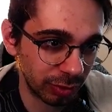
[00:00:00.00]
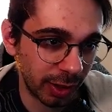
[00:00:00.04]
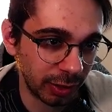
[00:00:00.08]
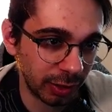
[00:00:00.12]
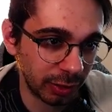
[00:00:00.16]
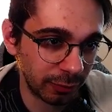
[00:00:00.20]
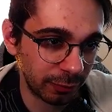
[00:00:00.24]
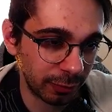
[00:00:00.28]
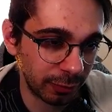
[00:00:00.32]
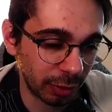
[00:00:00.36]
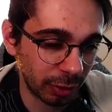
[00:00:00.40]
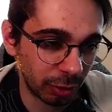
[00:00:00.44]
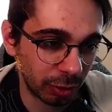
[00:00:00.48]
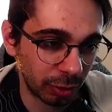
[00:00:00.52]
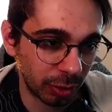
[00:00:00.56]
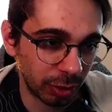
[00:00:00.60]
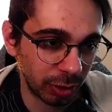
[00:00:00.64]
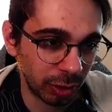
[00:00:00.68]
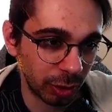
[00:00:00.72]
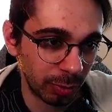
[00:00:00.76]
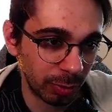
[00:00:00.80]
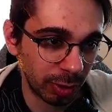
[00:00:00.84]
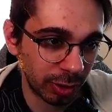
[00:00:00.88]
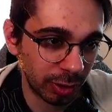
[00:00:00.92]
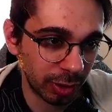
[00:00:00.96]
And if I
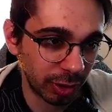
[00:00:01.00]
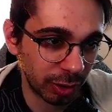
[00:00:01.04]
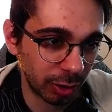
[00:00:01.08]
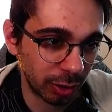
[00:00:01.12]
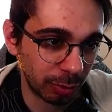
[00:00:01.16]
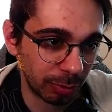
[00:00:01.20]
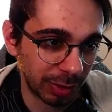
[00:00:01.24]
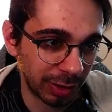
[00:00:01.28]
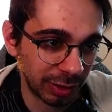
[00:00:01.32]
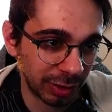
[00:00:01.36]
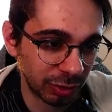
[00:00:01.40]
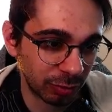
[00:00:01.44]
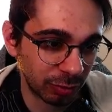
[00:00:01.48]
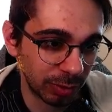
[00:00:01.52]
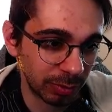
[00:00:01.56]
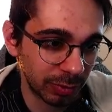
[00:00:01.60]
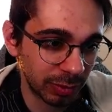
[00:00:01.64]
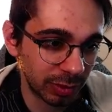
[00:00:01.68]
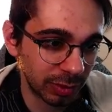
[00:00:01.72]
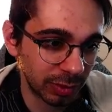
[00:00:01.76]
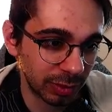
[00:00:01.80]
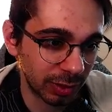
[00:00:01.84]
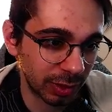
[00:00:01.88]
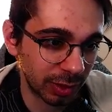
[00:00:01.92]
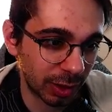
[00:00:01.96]
double click on my
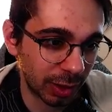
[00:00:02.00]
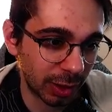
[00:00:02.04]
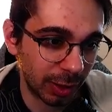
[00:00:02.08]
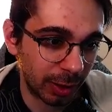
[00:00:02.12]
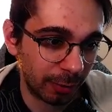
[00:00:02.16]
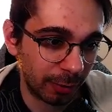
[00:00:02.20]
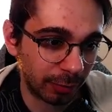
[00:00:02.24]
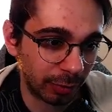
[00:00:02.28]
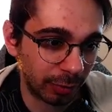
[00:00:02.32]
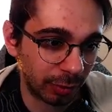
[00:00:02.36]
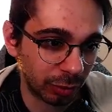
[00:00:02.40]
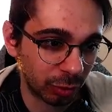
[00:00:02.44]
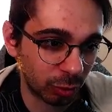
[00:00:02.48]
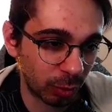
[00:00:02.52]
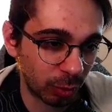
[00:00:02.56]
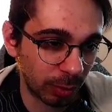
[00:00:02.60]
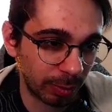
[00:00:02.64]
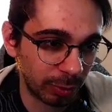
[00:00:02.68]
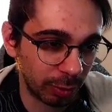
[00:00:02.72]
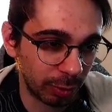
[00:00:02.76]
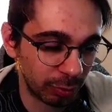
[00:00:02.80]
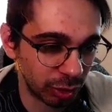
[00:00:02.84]
script, I have the script